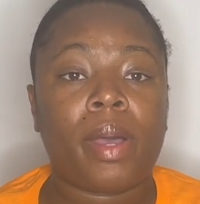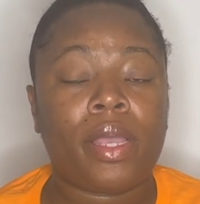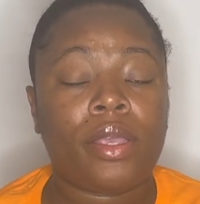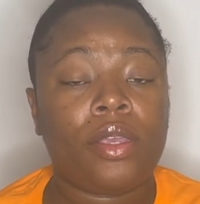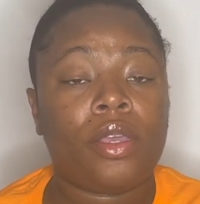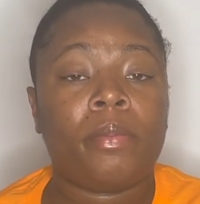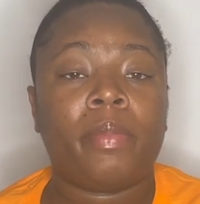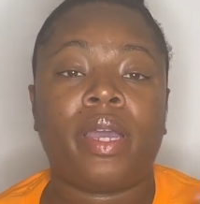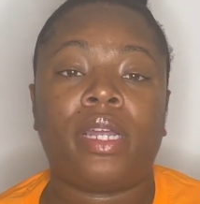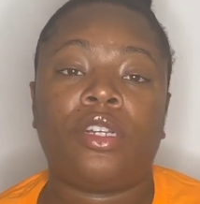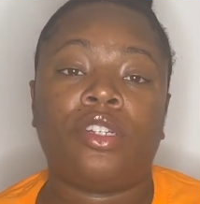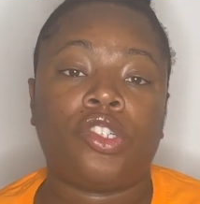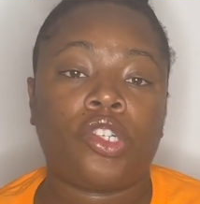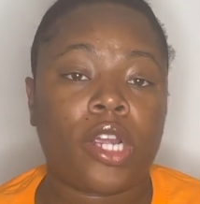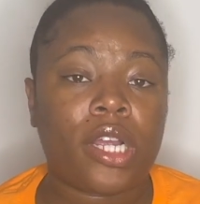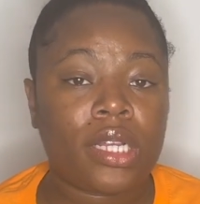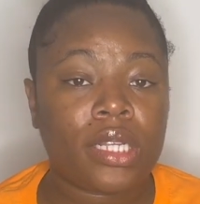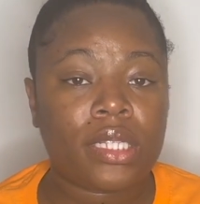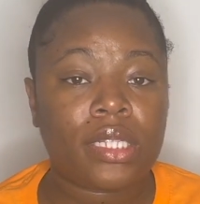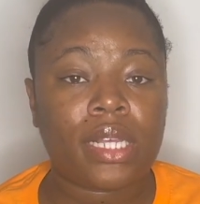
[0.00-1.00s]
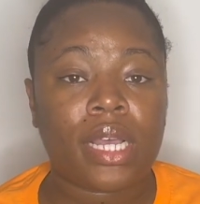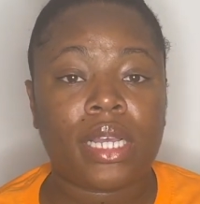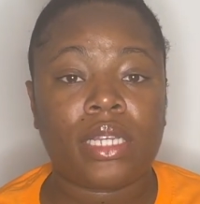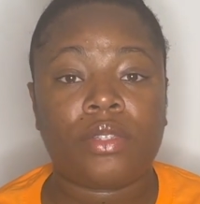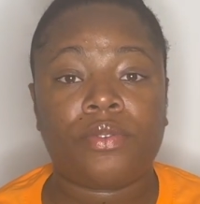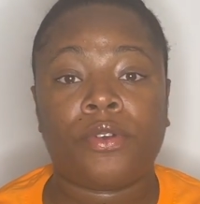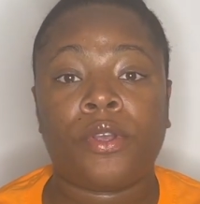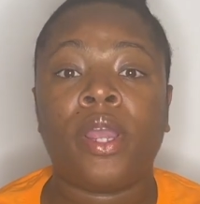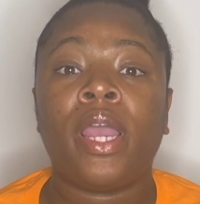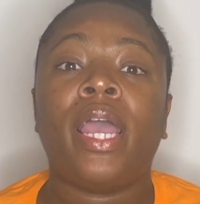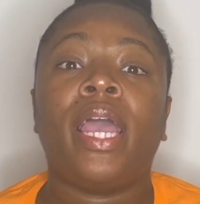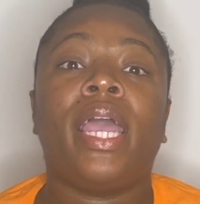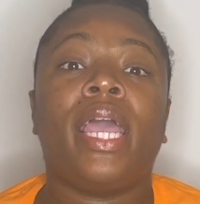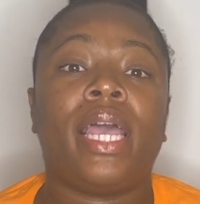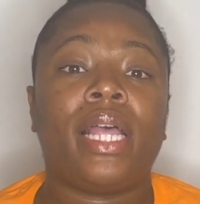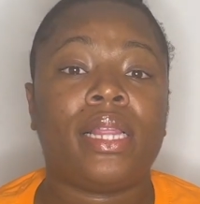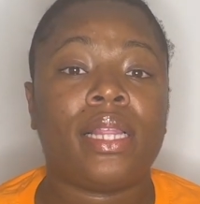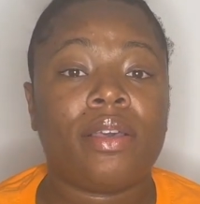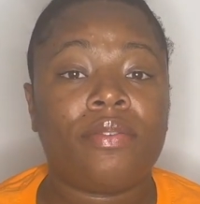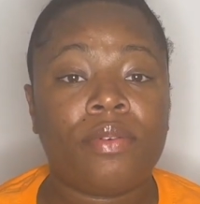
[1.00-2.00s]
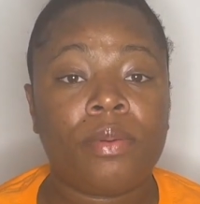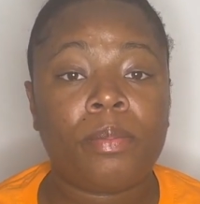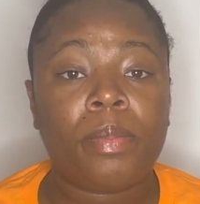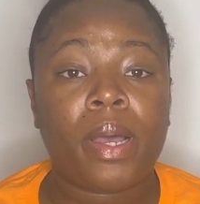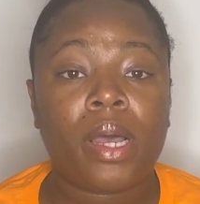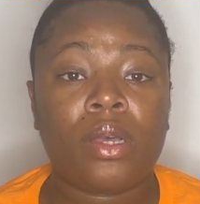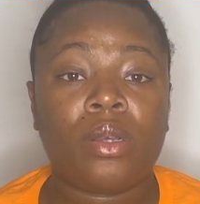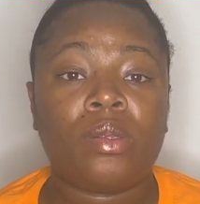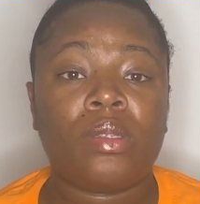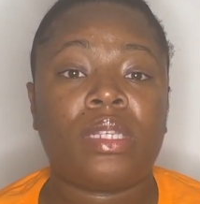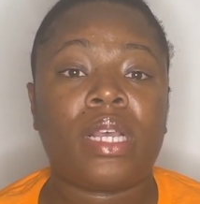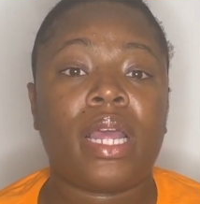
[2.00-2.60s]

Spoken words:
You can buy the trial size for 11 pounds,